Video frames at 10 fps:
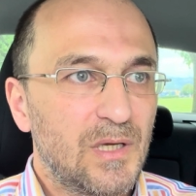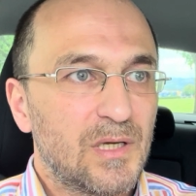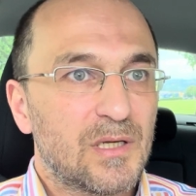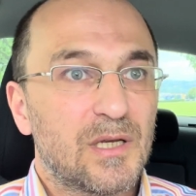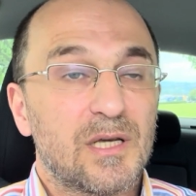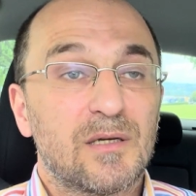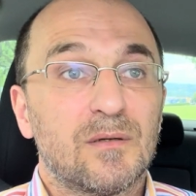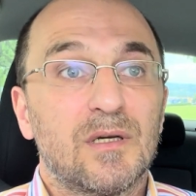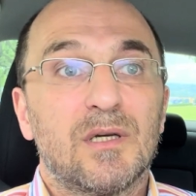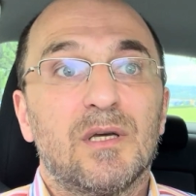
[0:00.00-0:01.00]

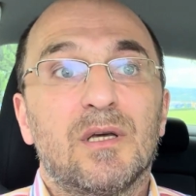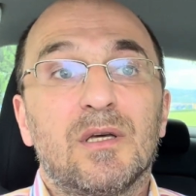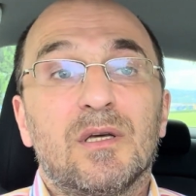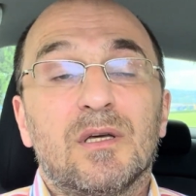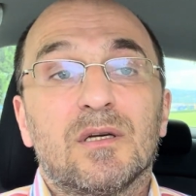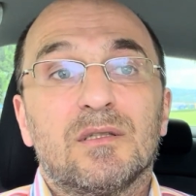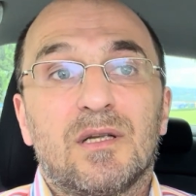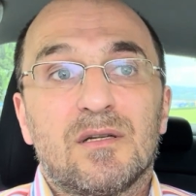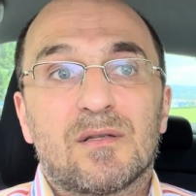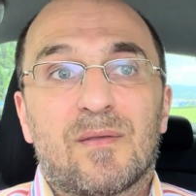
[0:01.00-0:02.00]
Now, there
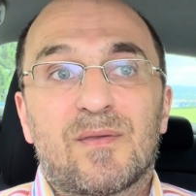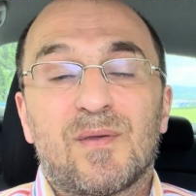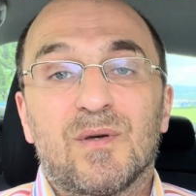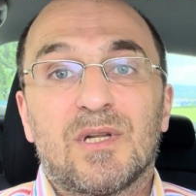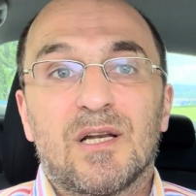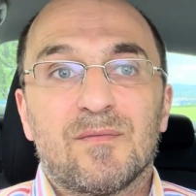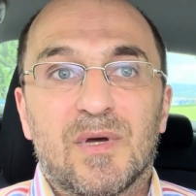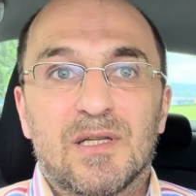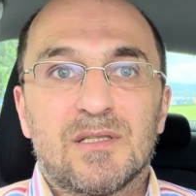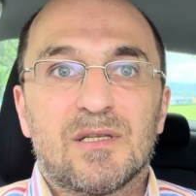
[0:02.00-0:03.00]
is a third
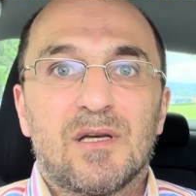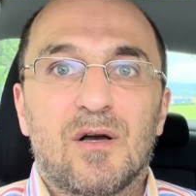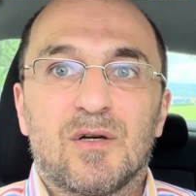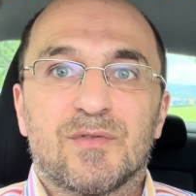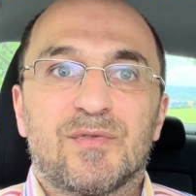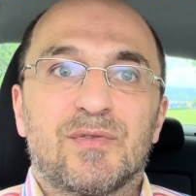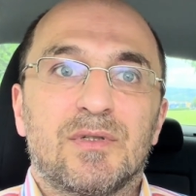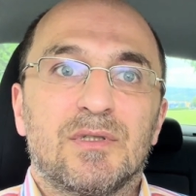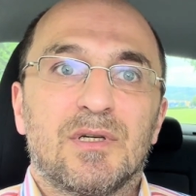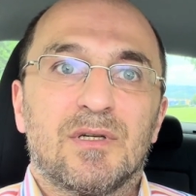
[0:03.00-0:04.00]
element of
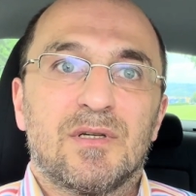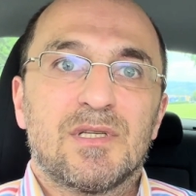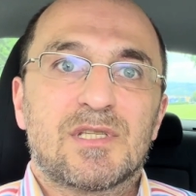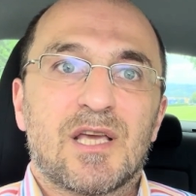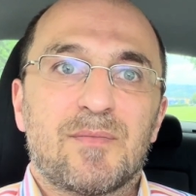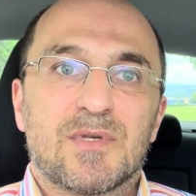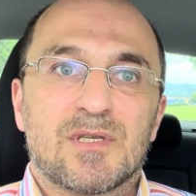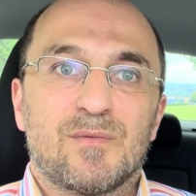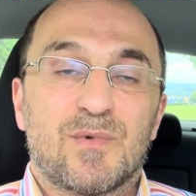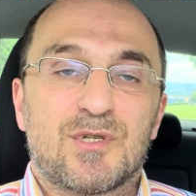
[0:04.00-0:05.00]

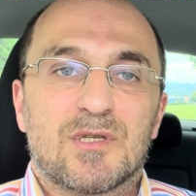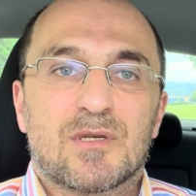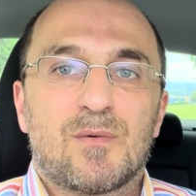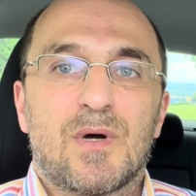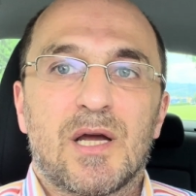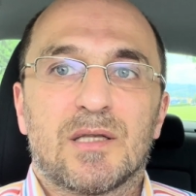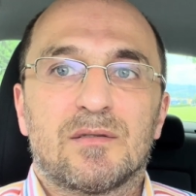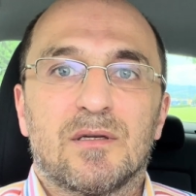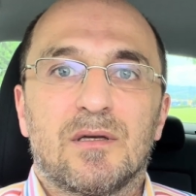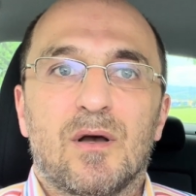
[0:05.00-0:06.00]
escapism which is quite
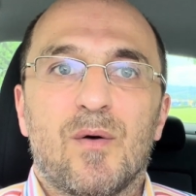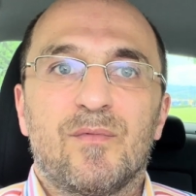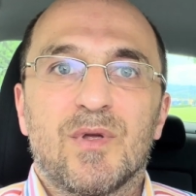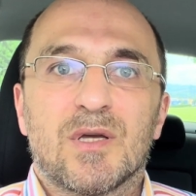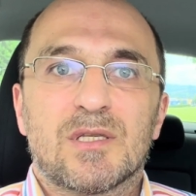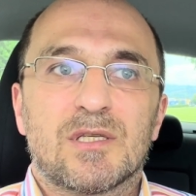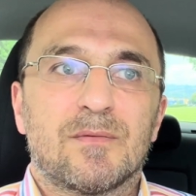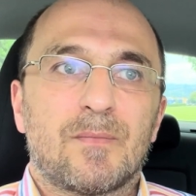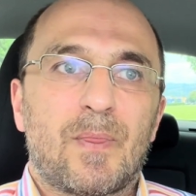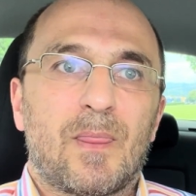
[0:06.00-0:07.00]
obvious,
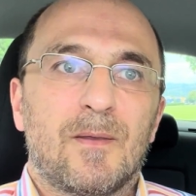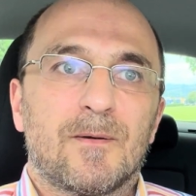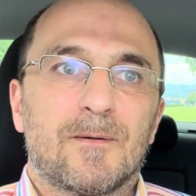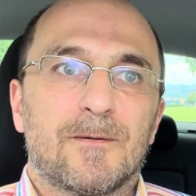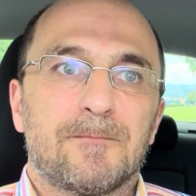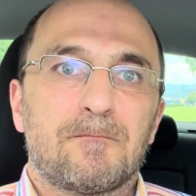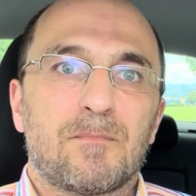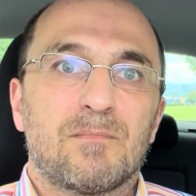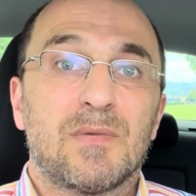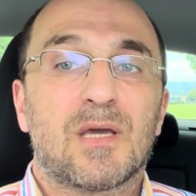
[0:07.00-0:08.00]

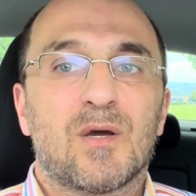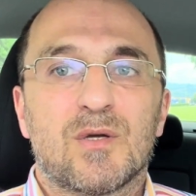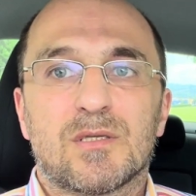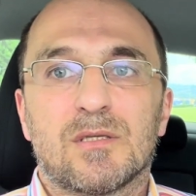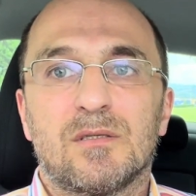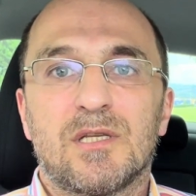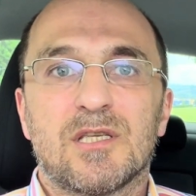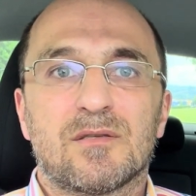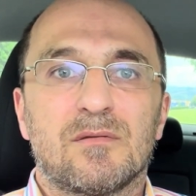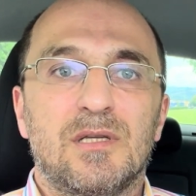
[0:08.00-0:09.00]
because
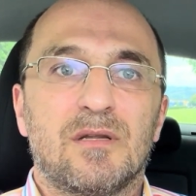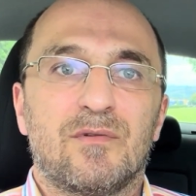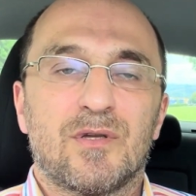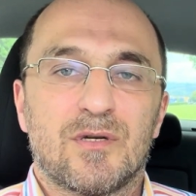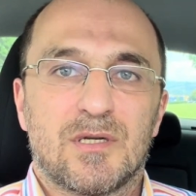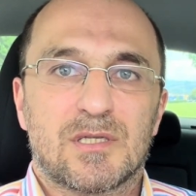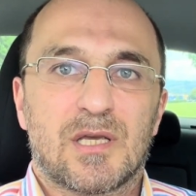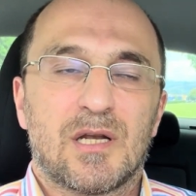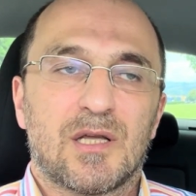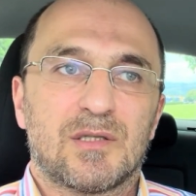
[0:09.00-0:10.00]
these individuals
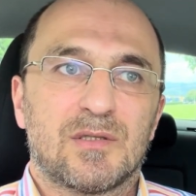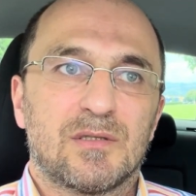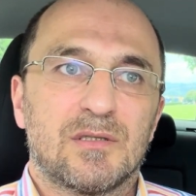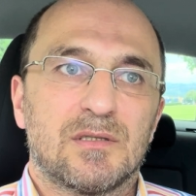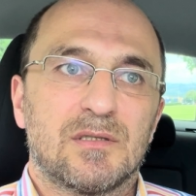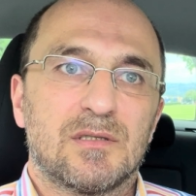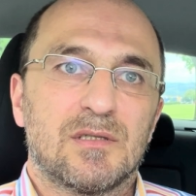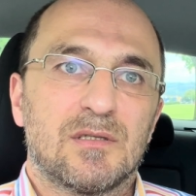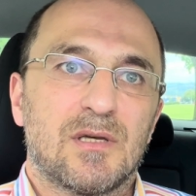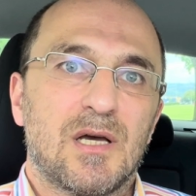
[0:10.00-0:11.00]
cannot
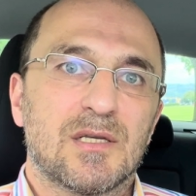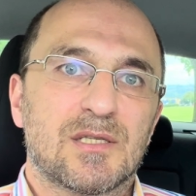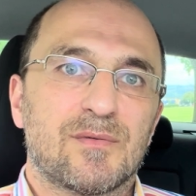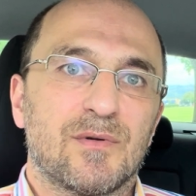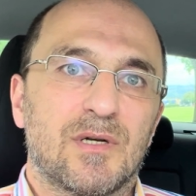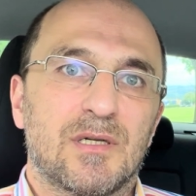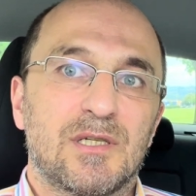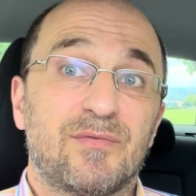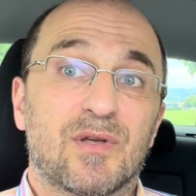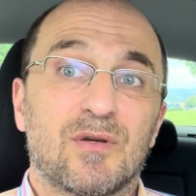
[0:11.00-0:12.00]
answer
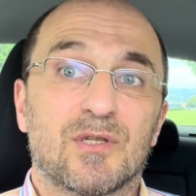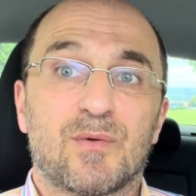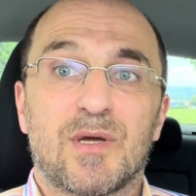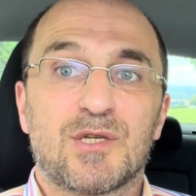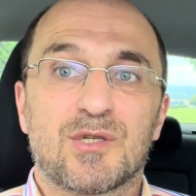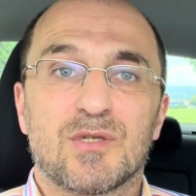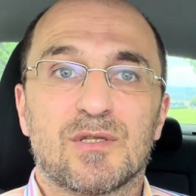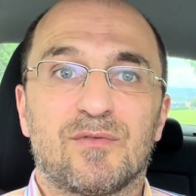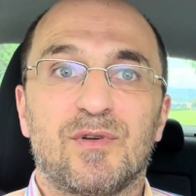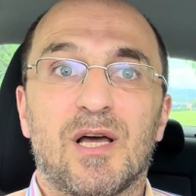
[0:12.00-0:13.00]
difficult questions
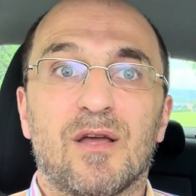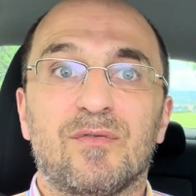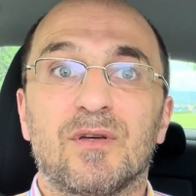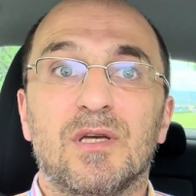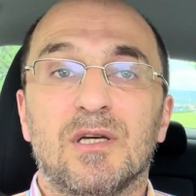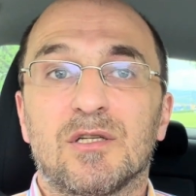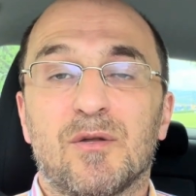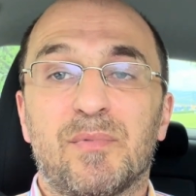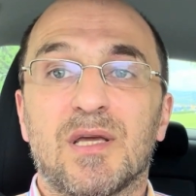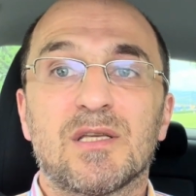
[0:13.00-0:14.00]
of life. The
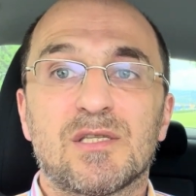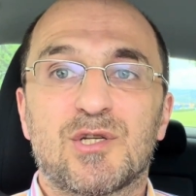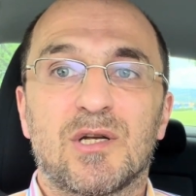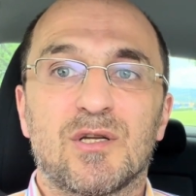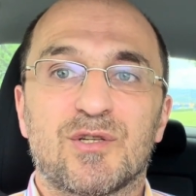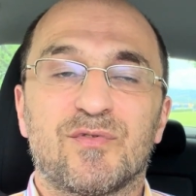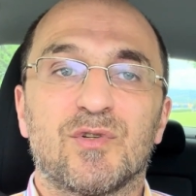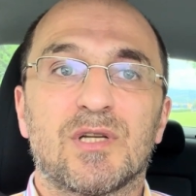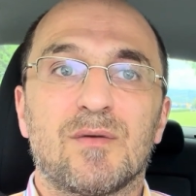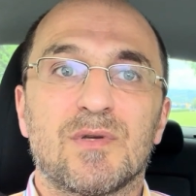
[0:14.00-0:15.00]
biggest challenge for
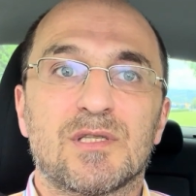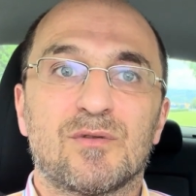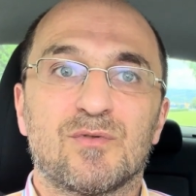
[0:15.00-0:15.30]
them is to